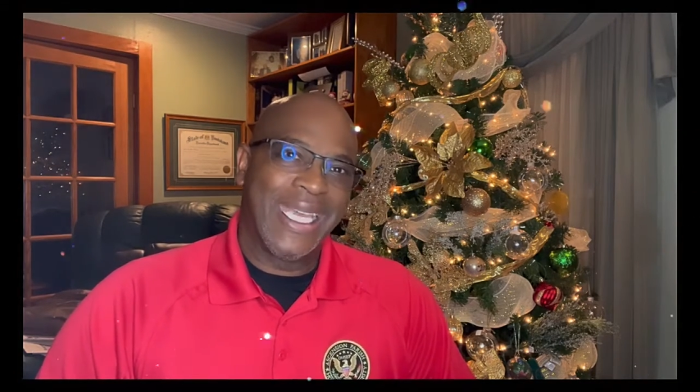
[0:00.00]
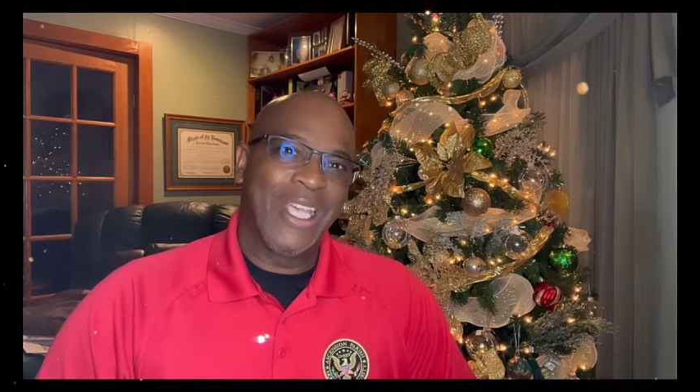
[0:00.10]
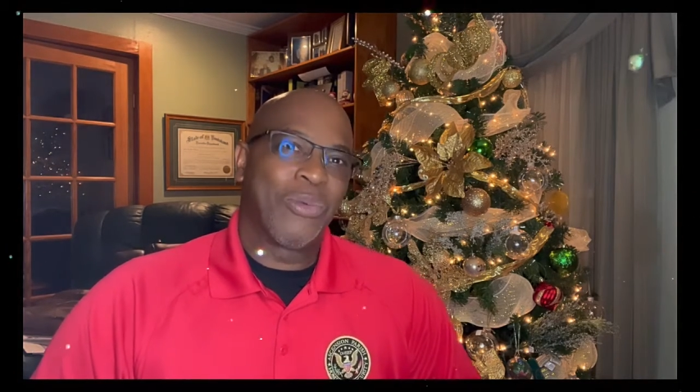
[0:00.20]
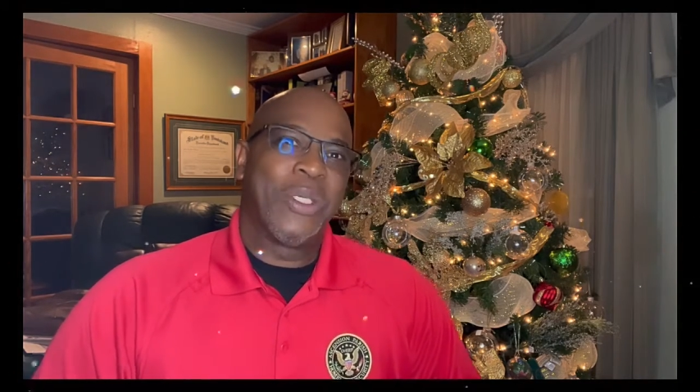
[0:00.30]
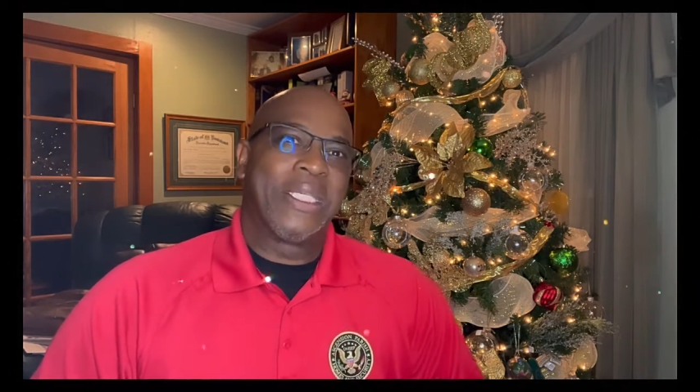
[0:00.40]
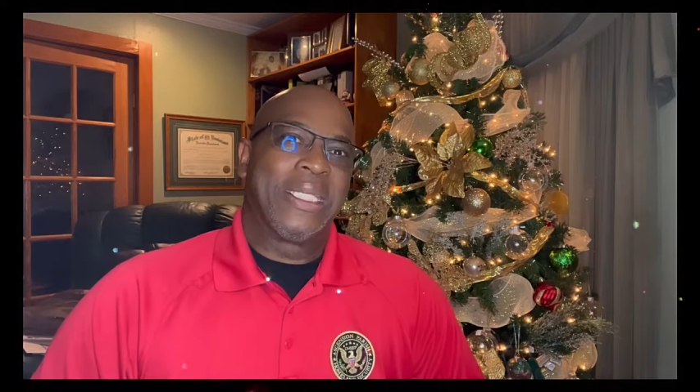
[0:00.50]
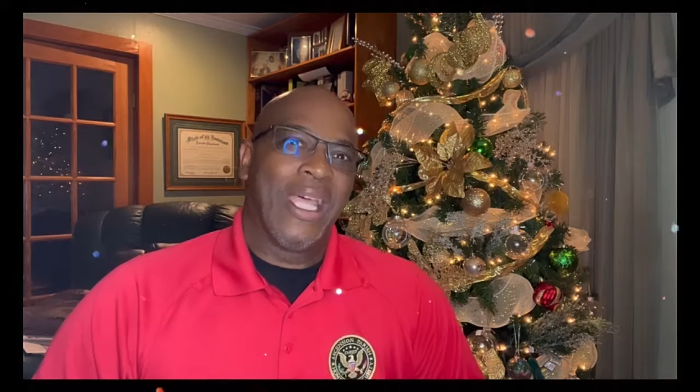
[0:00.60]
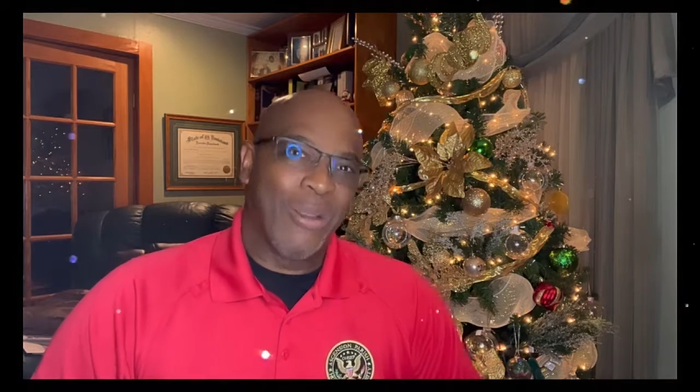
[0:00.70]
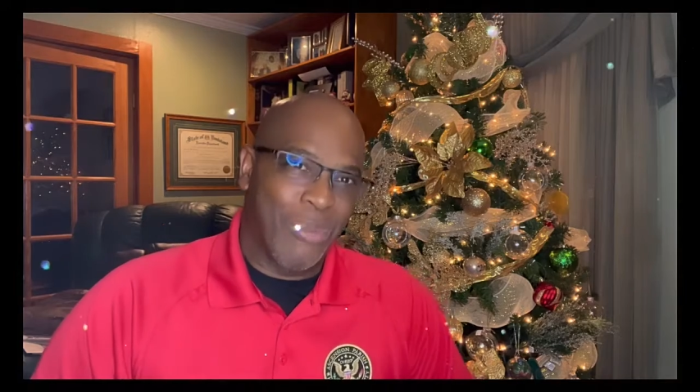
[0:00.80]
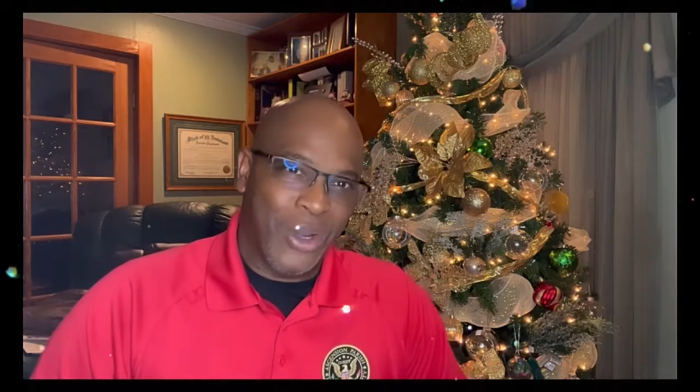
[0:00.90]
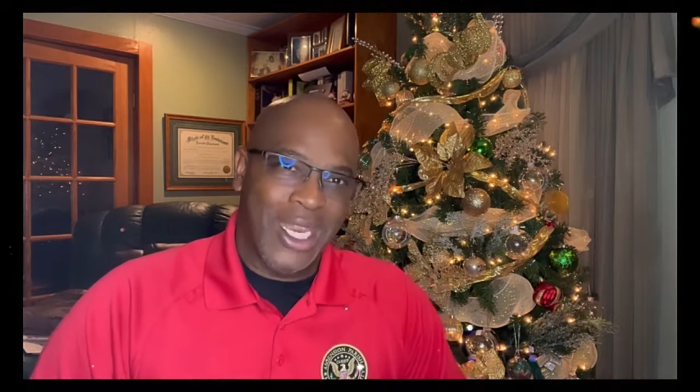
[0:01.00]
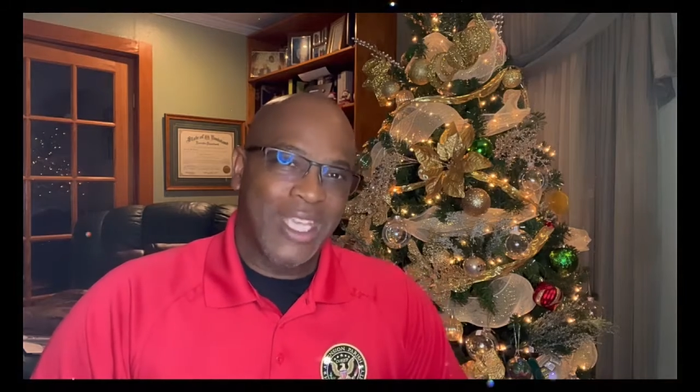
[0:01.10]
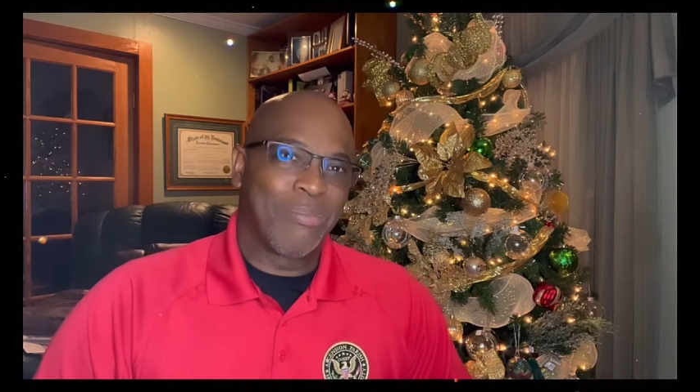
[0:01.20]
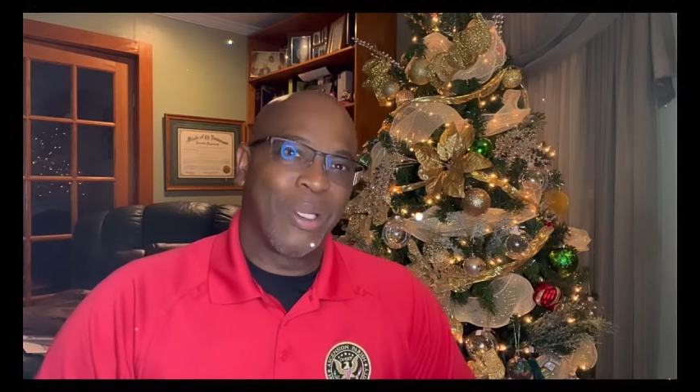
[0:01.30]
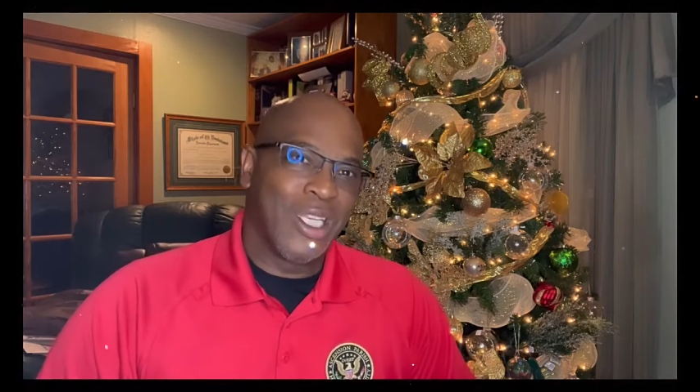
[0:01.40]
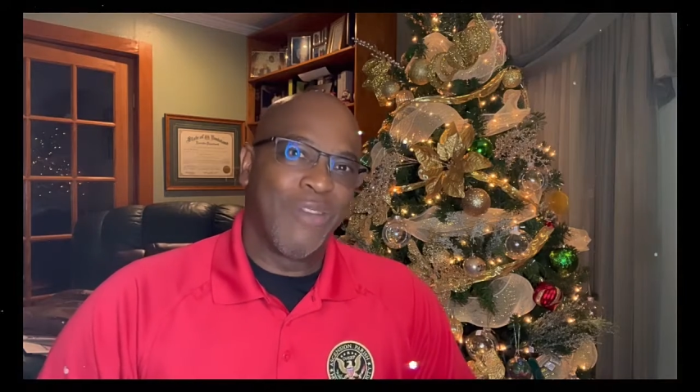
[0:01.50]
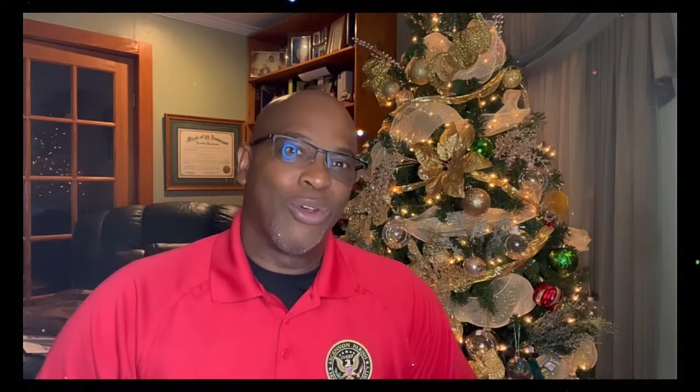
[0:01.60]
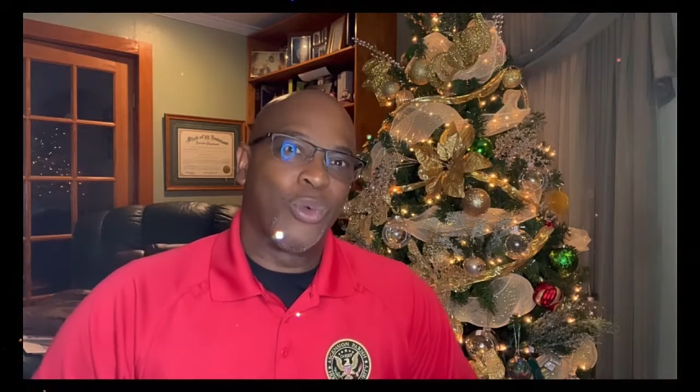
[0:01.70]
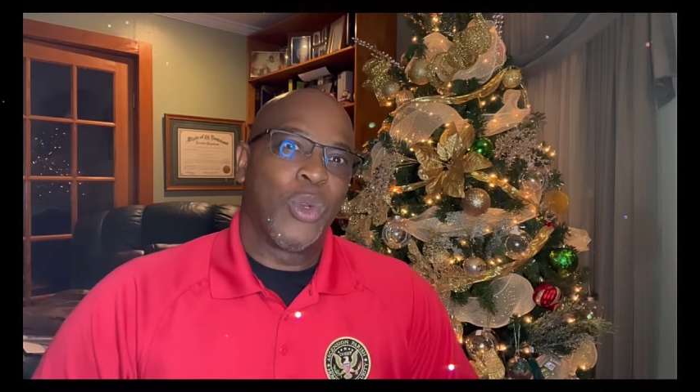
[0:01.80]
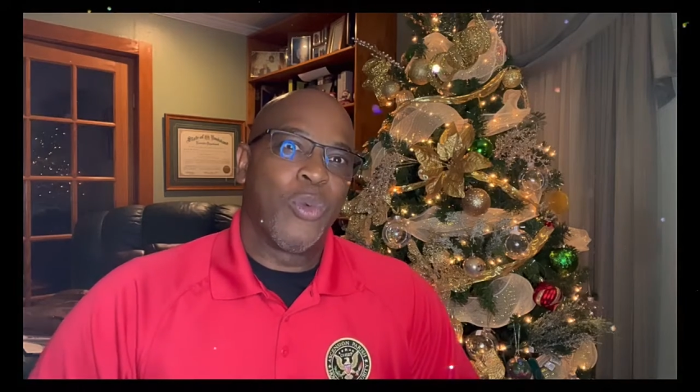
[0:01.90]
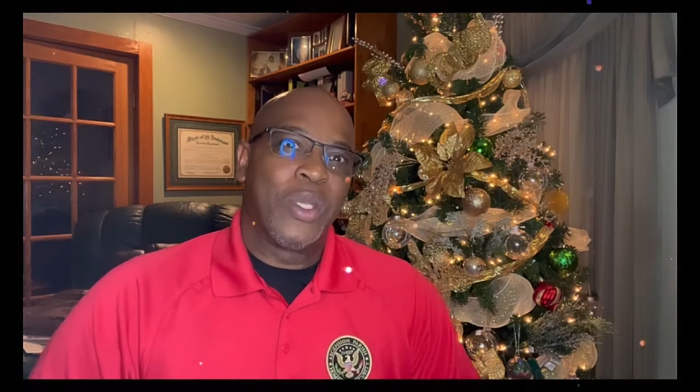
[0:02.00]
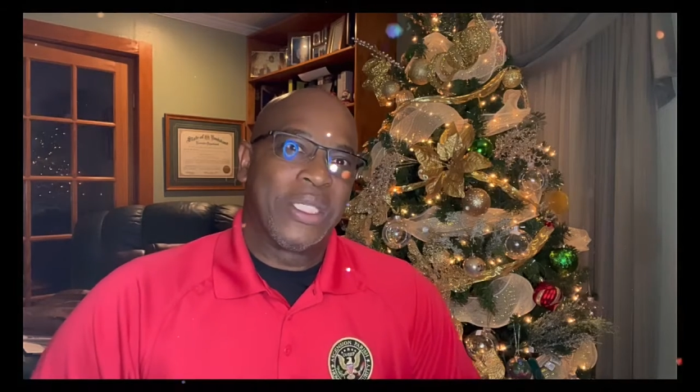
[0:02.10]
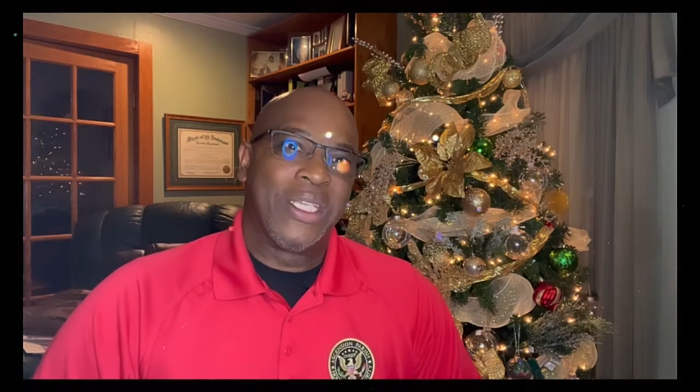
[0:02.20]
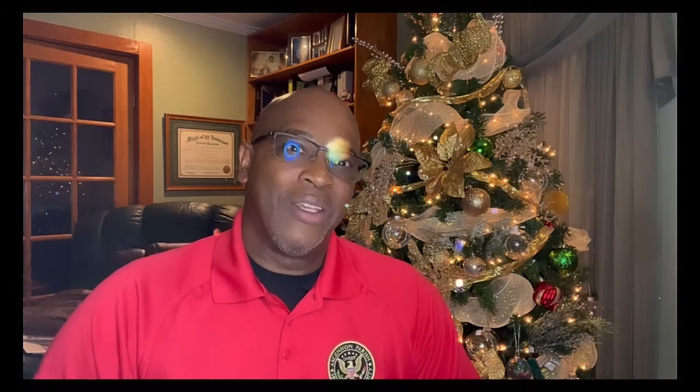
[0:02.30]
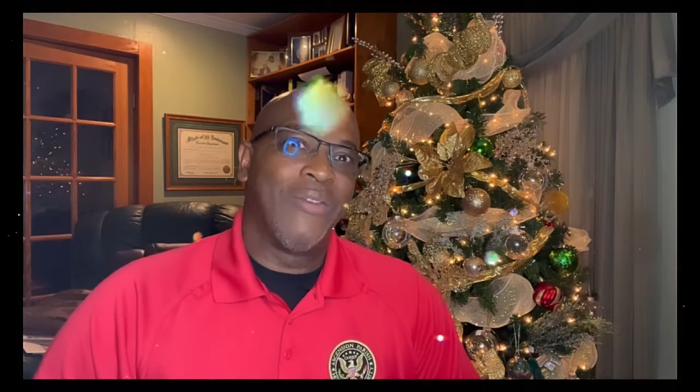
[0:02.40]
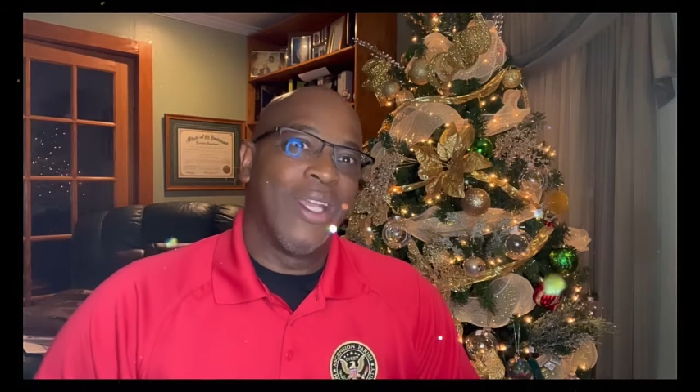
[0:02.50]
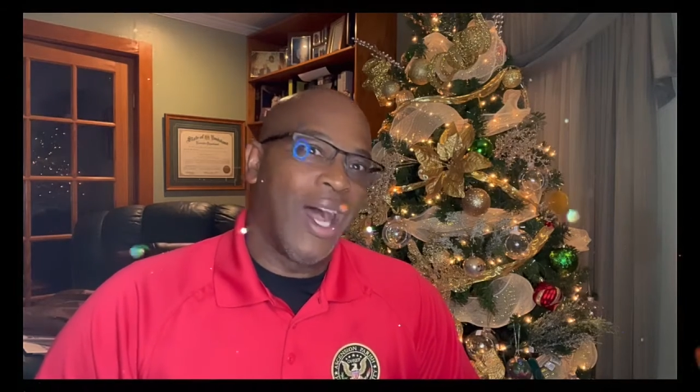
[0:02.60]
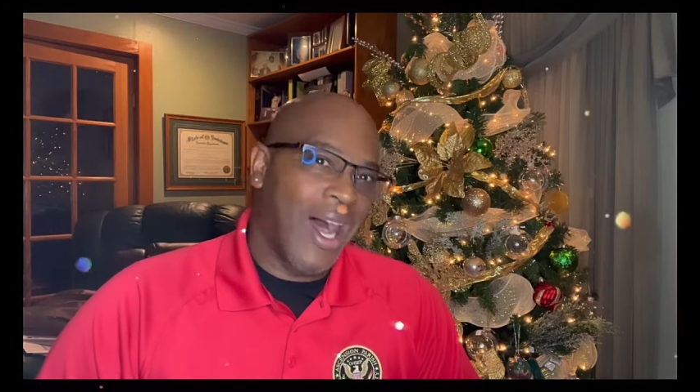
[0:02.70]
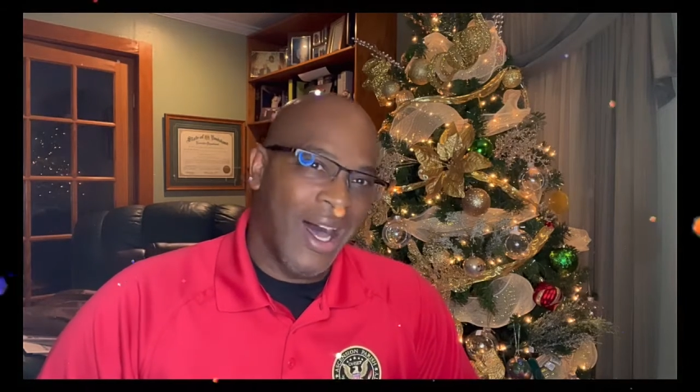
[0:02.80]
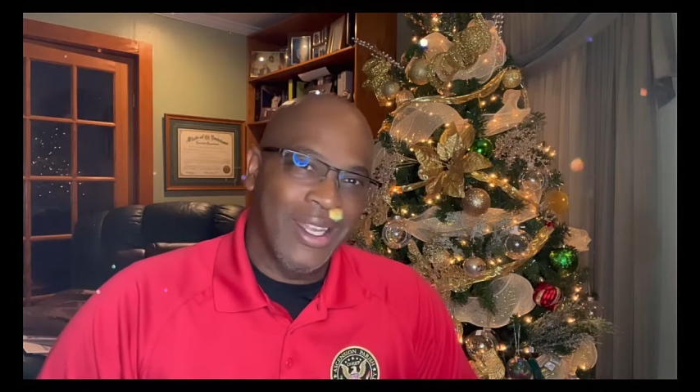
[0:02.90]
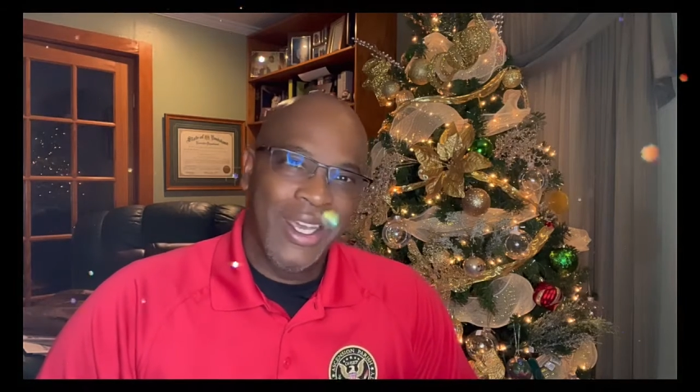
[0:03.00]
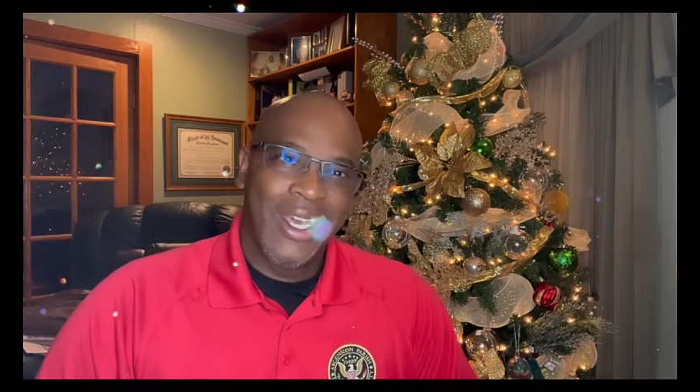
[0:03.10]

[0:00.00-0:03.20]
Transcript: As we celebrate as believers, we receive God's